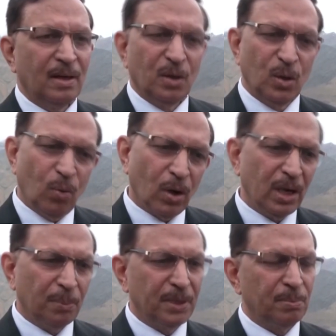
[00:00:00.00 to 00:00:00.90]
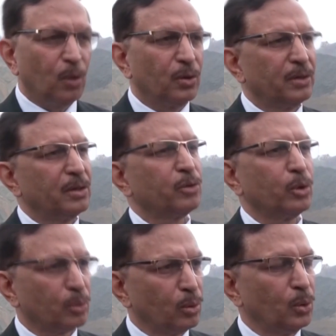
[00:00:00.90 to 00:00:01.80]
You know, walking up this mountain is
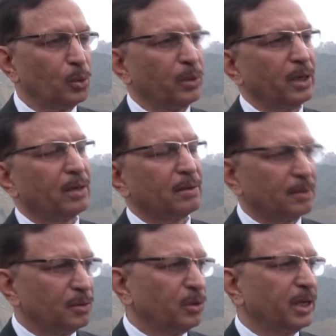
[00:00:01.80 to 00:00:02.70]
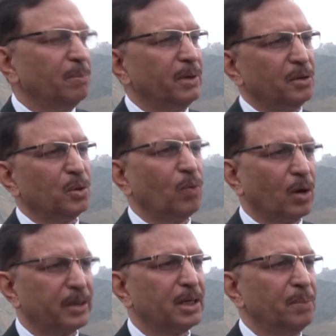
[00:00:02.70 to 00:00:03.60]
so slow, you take, you know, 10 minutes to
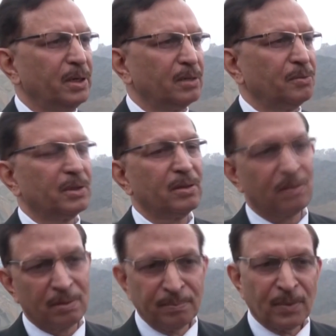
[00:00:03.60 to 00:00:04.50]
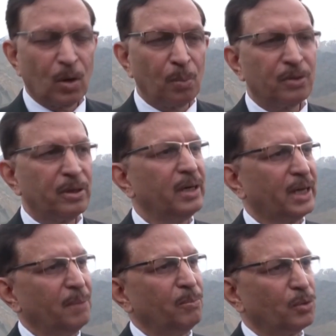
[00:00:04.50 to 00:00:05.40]
walk 100 meters, which is almost three
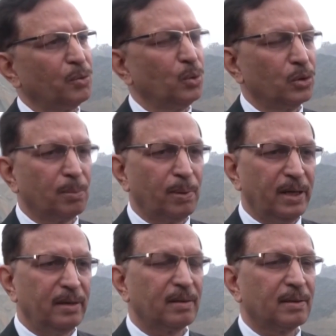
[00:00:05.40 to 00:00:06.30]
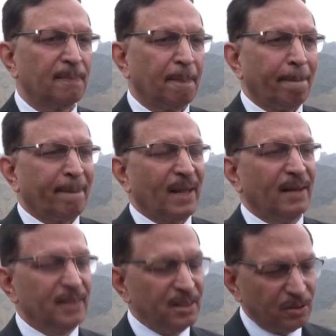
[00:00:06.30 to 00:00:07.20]
times what you do on the plains.
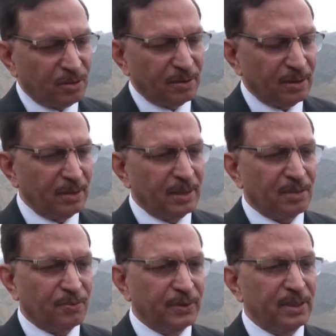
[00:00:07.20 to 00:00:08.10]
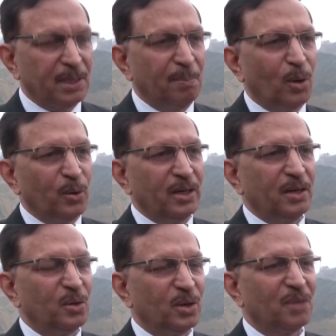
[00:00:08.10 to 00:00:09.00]
And this gets further compounded,
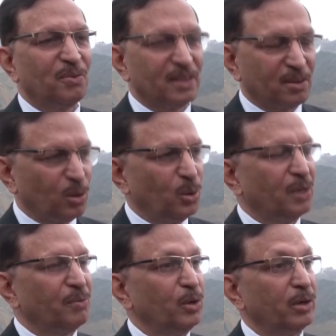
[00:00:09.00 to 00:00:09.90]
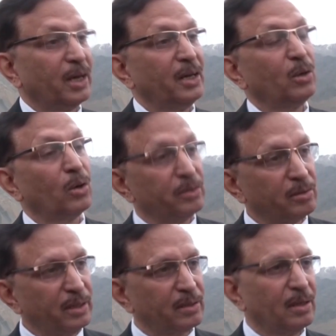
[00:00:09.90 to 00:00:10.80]
you know, gets further slower when you're carrying your
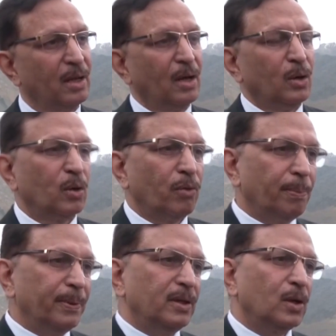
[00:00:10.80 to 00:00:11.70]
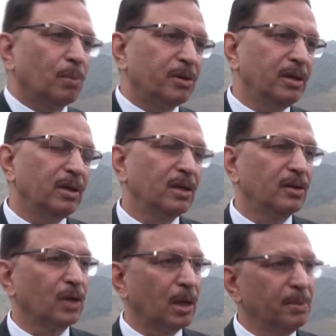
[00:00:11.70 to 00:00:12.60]
logistics, your weapons, your machine
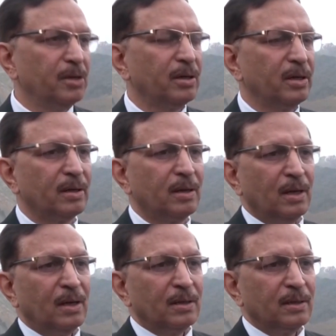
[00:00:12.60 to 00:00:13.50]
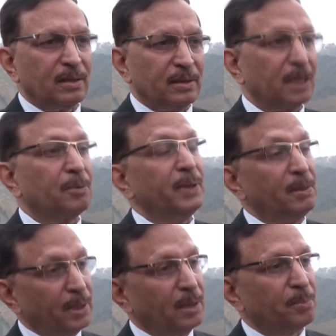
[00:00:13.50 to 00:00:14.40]
guns, your ammunition. That
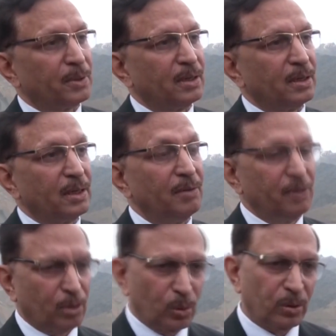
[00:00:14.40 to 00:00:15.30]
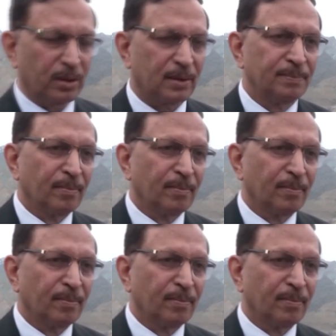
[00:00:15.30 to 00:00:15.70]
speed becomes even slower.